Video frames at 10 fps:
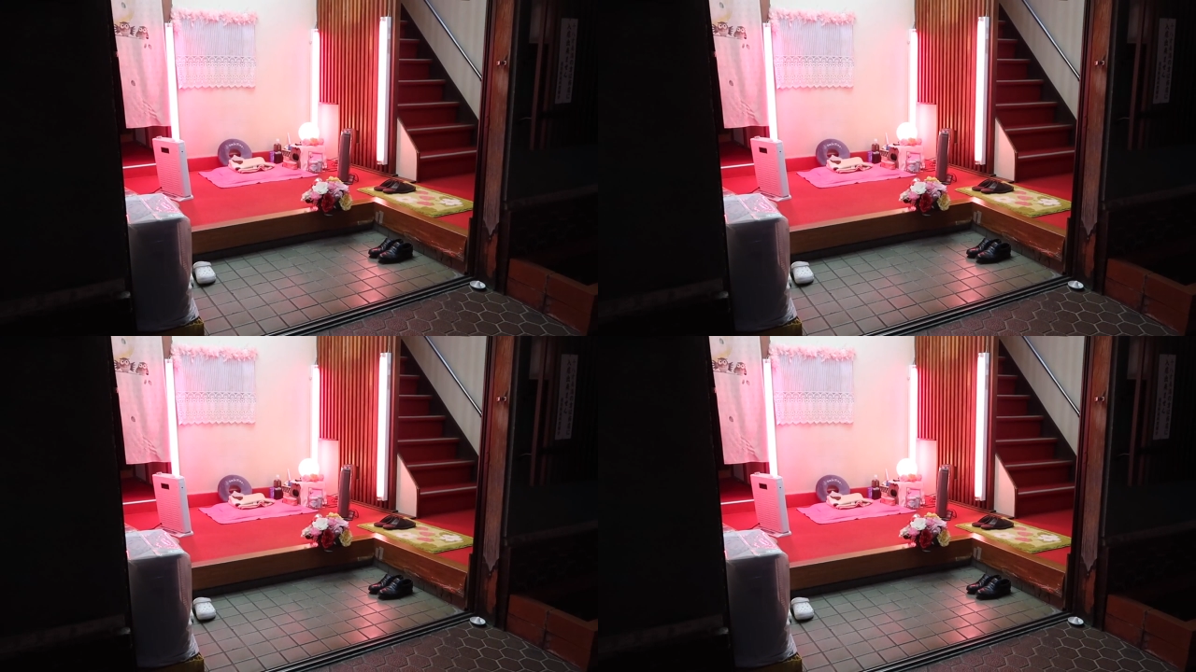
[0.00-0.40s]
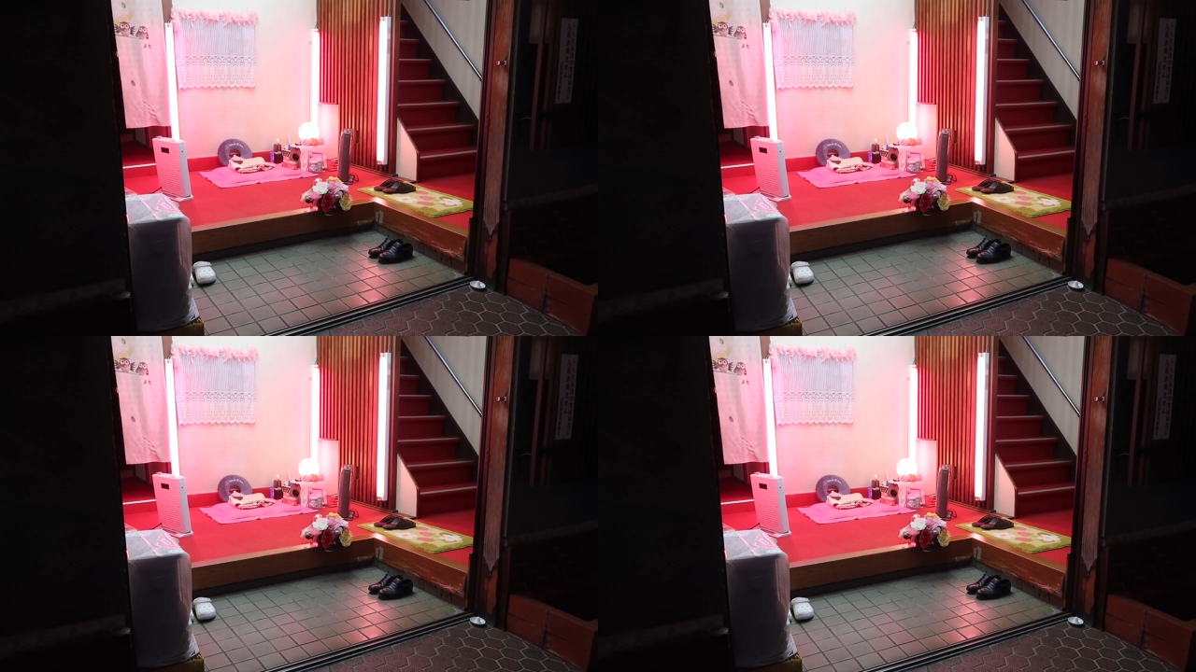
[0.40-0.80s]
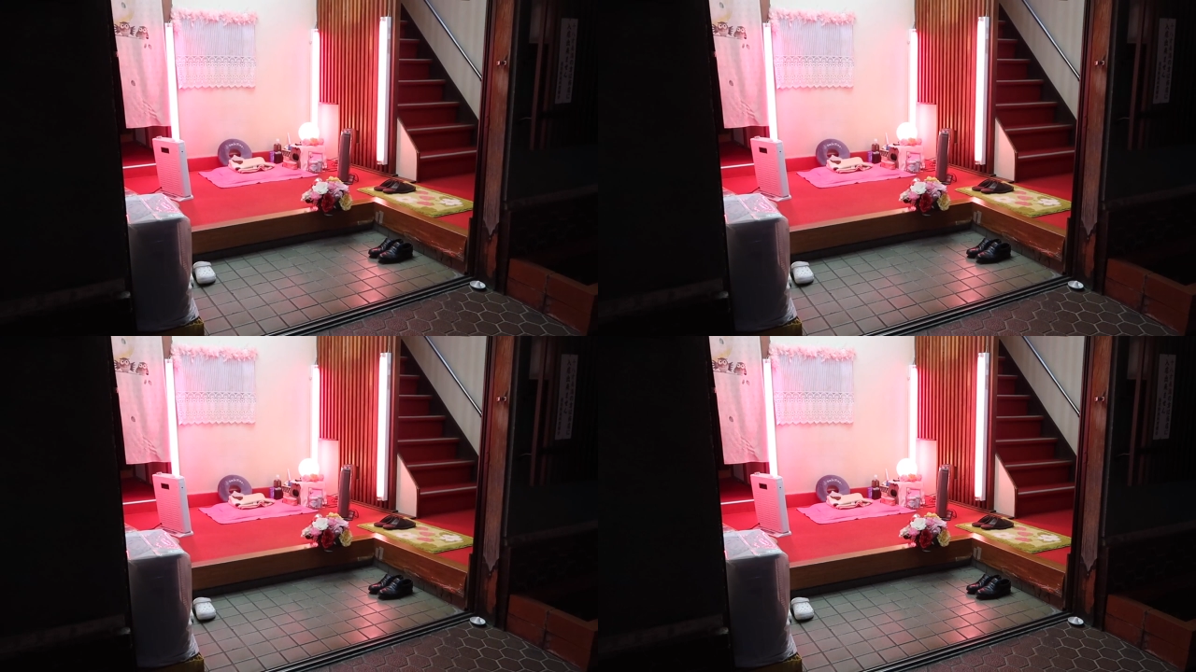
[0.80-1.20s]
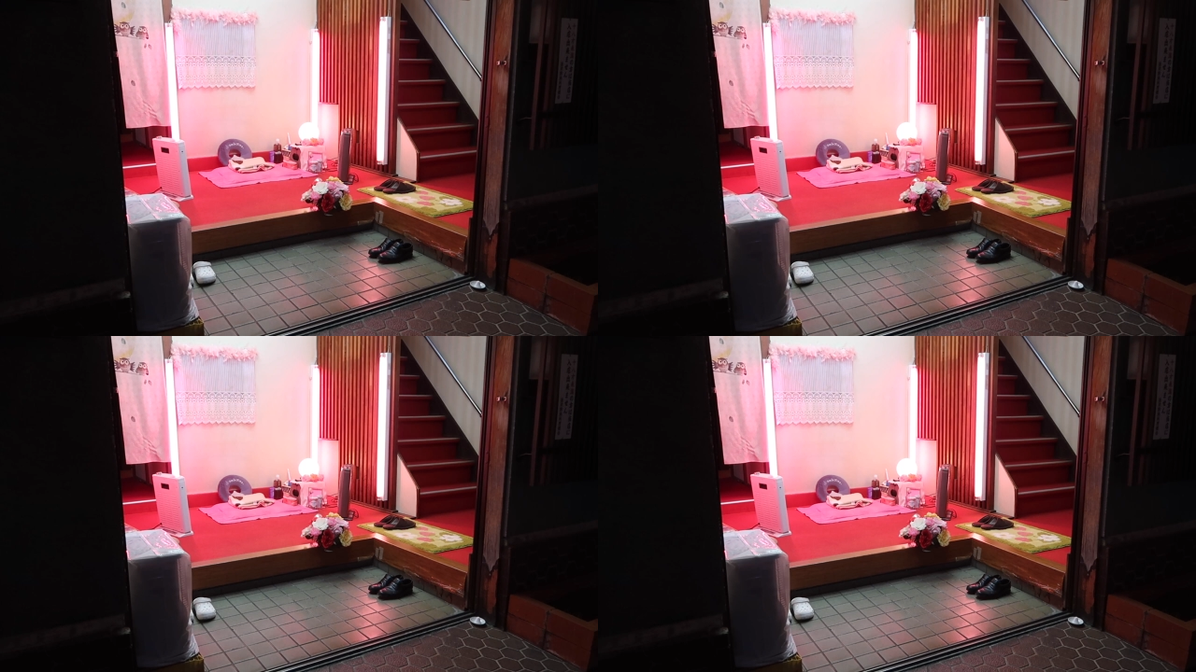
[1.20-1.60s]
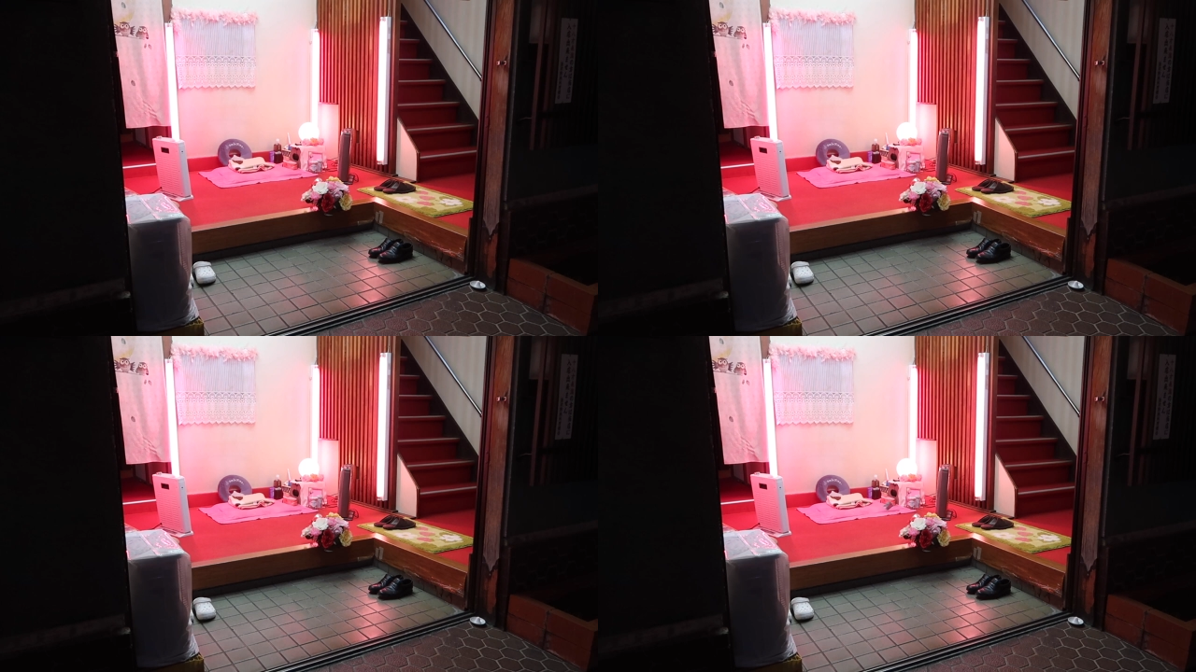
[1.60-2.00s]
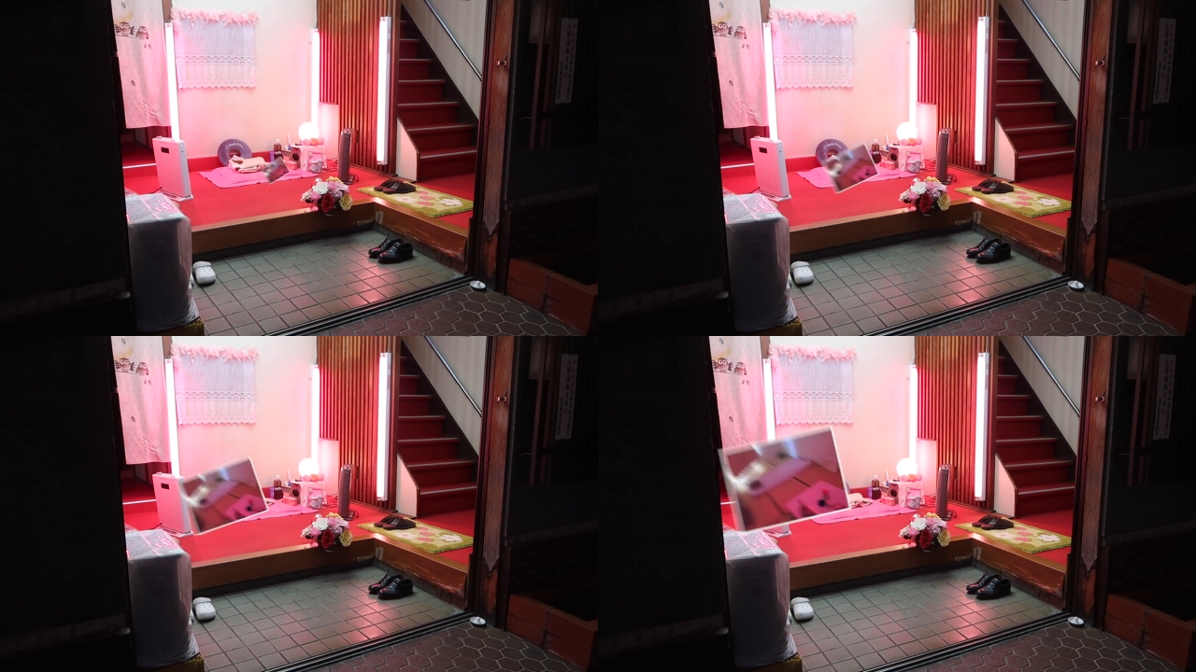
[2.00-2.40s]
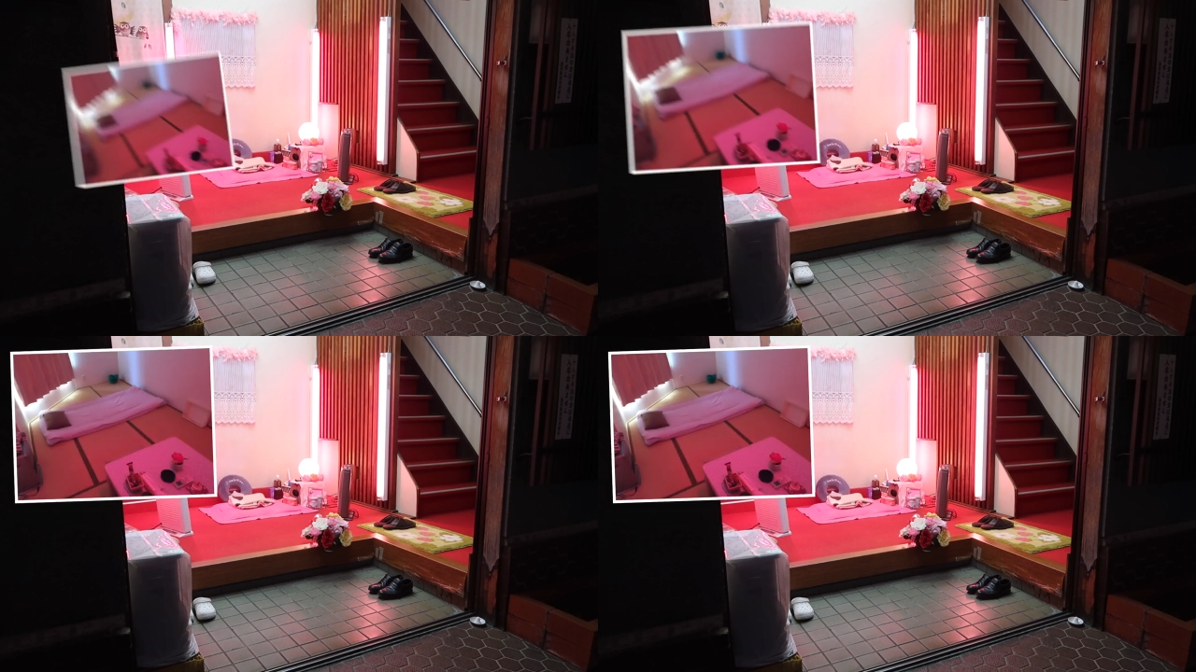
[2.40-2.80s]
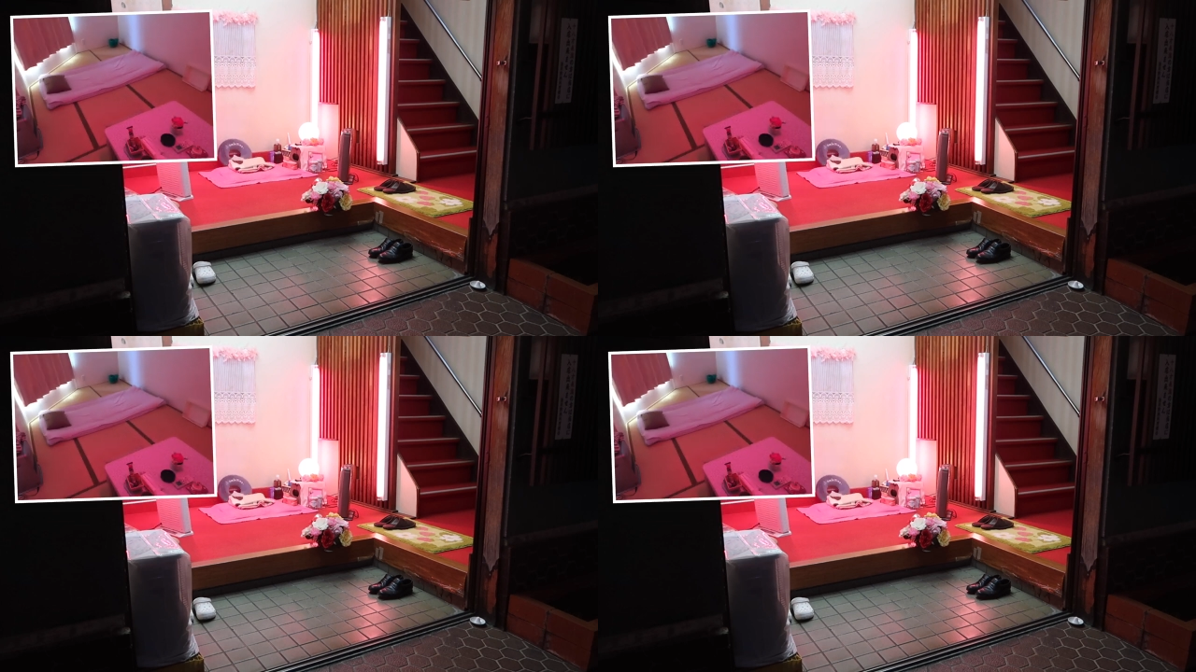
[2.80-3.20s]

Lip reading: (no speaker visible)